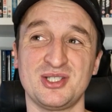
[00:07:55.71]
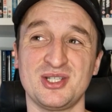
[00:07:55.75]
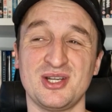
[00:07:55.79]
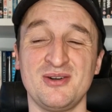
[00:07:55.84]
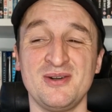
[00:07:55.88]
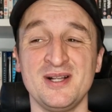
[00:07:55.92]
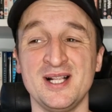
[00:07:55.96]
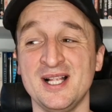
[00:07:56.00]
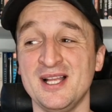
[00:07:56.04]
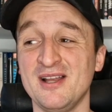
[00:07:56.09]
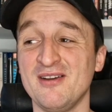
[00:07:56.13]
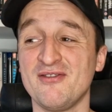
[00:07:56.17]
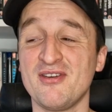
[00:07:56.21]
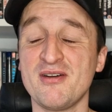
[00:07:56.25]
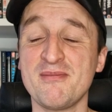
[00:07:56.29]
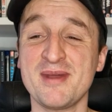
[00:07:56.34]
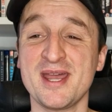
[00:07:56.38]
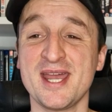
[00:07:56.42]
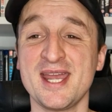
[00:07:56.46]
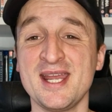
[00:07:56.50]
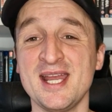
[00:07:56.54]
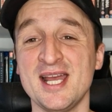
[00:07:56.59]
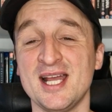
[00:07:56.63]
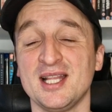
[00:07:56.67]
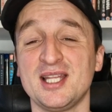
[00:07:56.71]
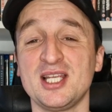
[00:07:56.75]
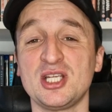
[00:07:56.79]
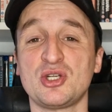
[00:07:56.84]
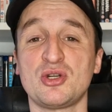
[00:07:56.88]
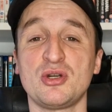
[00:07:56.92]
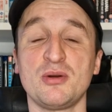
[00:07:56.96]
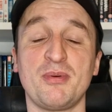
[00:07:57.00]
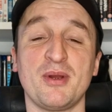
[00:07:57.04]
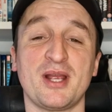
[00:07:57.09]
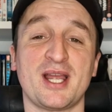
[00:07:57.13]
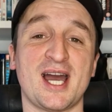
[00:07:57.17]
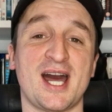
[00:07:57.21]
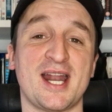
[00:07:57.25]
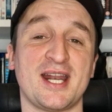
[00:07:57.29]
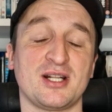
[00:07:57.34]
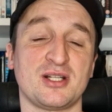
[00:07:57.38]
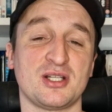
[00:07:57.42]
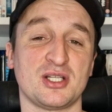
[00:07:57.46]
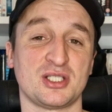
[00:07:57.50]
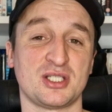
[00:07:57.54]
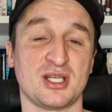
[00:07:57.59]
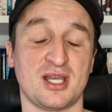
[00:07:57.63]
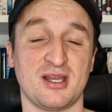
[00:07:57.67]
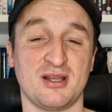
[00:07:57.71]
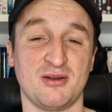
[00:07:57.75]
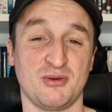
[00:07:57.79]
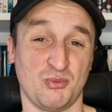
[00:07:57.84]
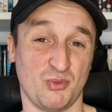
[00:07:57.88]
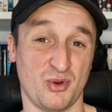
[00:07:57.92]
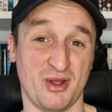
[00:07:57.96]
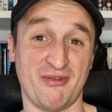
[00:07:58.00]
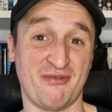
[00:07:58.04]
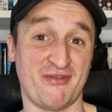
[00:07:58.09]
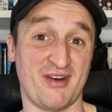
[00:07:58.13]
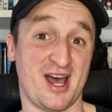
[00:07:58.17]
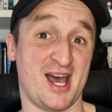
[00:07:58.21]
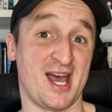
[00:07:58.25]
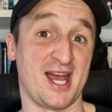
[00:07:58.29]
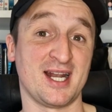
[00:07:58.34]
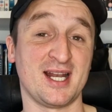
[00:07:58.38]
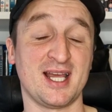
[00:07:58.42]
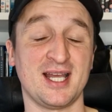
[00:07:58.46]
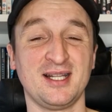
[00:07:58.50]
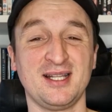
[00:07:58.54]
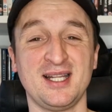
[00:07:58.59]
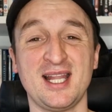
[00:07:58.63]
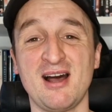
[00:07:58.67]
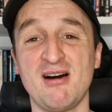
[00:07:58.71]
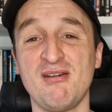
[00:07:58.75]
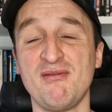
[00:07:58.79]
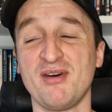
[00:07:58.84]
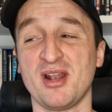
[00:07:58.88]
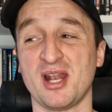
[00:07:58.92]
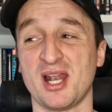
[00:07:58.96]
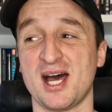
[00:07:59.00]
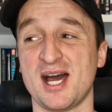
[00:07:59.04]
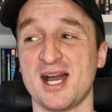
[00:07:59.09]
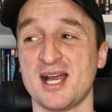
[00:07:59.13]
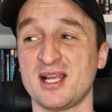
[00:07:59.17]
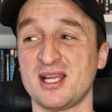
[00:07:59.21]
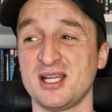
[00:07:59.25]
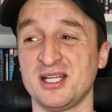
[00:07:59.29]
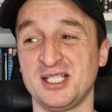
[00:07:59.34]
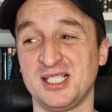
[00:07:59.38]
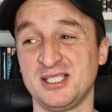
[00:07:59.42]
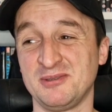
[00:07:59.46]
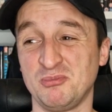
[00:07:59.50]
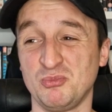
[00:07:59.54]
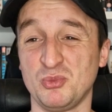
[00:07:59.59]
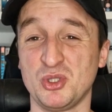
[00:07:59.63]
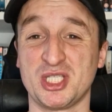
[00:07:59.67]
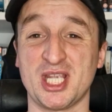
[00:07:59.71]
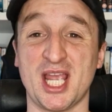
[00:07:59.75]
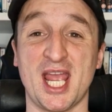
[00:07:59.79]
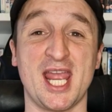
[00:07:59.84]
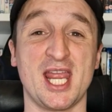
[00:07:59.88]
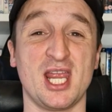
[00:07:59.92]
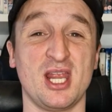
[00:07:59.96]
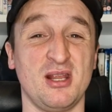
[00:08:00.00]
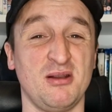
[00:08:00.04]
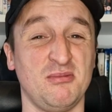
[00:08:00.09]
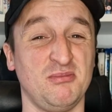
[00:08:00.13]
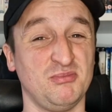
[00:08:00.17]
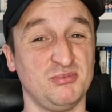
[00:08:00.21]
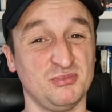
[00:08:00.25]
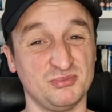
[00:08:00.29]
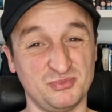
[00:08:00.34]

So for me, this group of characters were fine, and Nell Verlac was a